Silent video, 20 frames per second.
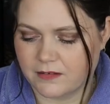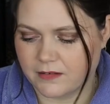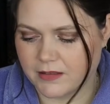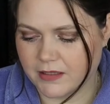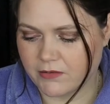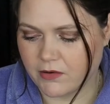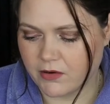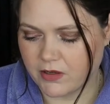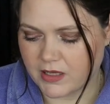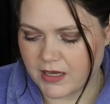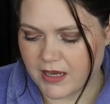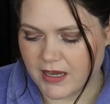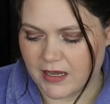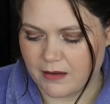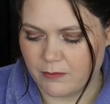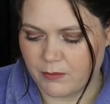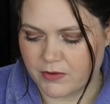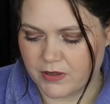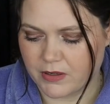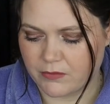they're
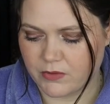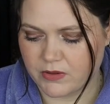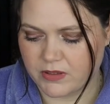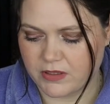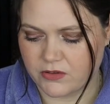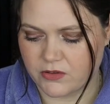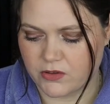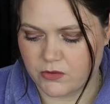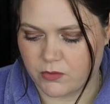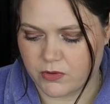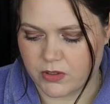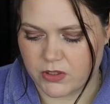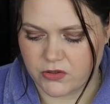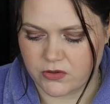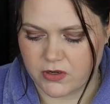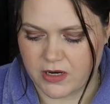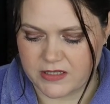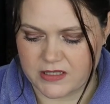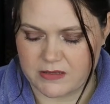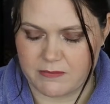okay, but I really do want to
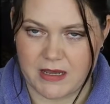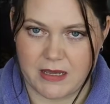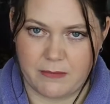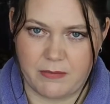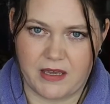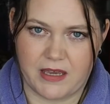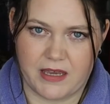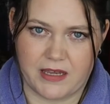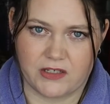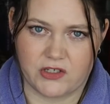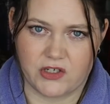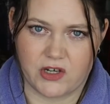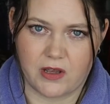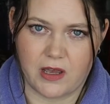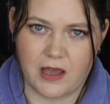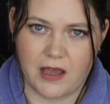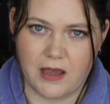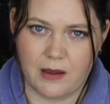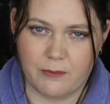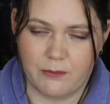try some
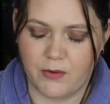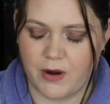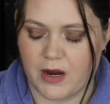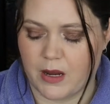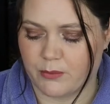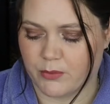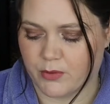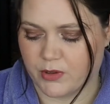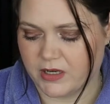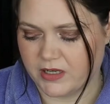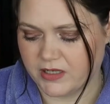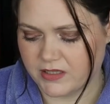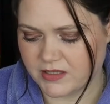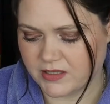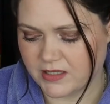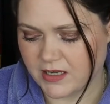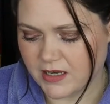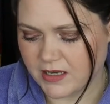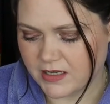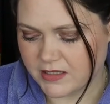ABH brow
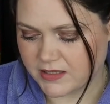products.